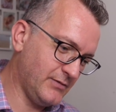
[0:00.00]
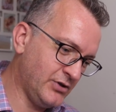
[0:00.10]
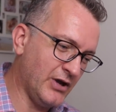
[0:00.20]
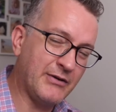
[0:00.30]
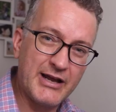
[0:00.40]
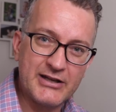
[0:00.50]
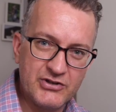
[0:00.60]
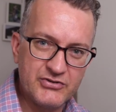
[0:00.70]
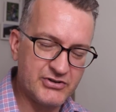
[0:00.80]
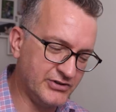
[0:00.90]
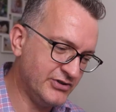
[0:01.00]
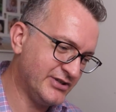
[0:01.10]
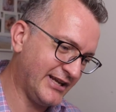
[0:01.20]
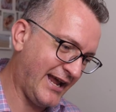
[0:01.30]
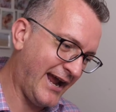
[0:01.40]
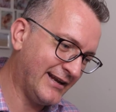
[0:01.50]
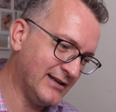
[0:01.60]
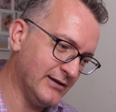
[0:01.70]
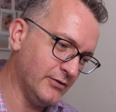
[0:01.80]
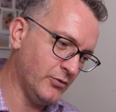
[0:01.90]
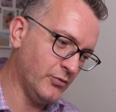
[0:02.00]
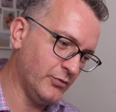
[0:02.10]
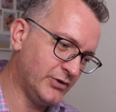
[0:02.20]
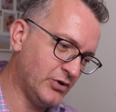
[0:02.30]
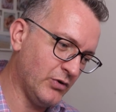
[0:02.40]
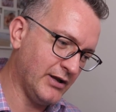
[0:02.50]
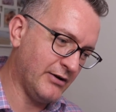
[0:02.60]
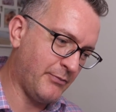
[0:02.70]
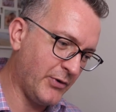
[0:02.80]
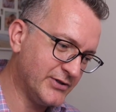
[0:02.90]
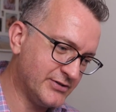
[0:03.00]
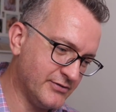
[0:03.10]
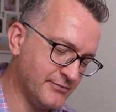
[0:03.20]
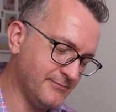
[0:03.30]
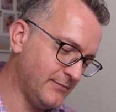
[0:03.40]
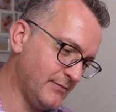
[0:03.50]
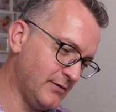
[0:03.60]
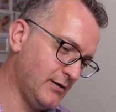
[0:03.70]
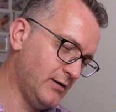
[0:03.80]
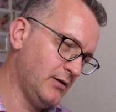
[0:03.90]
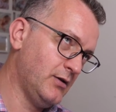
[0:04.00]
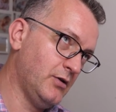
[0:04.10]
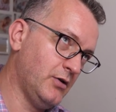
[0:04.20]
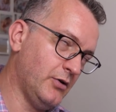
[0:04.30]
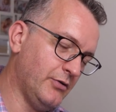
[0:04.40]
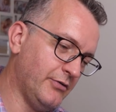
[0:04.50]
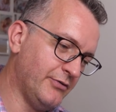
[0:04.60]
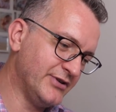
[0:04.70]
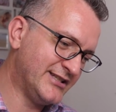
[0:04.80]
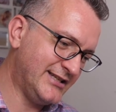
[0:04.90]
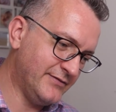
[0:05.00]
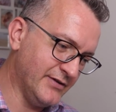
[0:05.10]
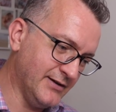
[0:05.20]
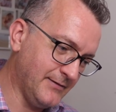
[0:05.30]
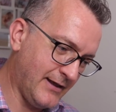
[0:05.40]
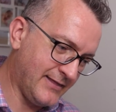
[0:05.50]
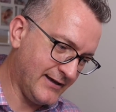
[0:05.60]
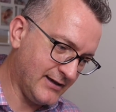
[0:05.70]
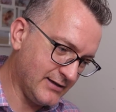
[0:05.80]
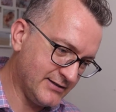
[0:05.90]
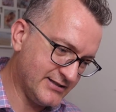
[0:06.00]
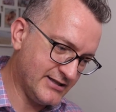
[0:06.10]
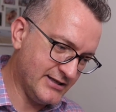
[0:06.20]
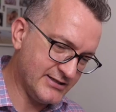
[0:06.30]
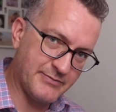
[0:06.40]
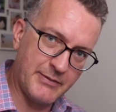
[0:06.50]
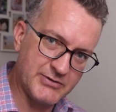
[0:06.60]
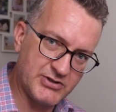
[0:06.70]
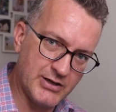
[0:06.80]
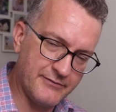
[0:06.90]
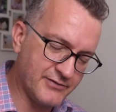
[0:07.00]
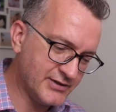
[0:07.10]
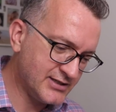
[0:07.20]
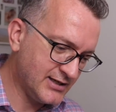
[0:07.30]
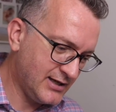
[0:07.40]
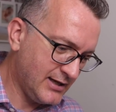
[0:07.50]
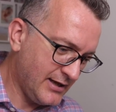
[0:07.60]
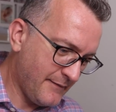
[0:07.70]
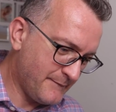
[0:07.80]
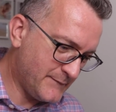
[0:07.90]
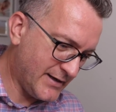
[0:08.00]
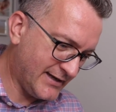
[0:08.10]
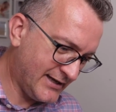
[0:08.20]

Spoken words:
you know, I'm kind of used to using a handler, or what do you call it, a pointer or a receiver, I think, is the proper term for it. But